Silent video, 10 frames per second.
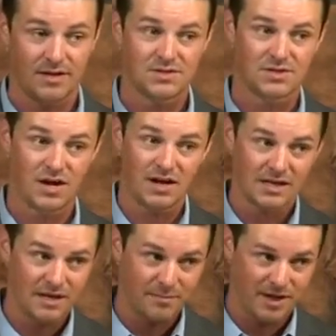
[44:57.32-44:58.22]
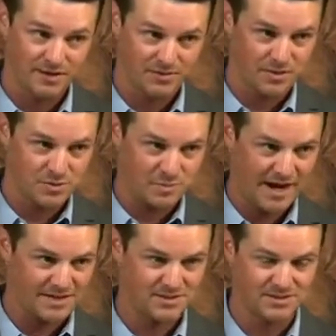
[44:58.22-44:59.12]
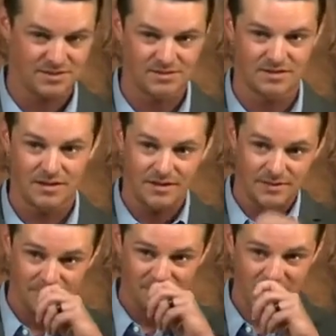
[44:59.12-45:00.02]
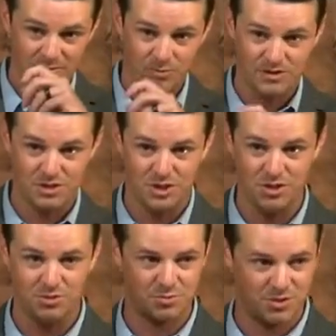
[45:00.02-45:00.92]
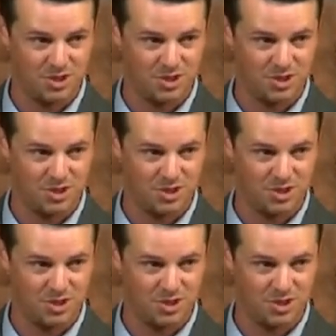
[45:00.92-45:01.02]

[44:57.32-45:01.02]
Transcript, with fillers: He's talking about in those passages that with the Jews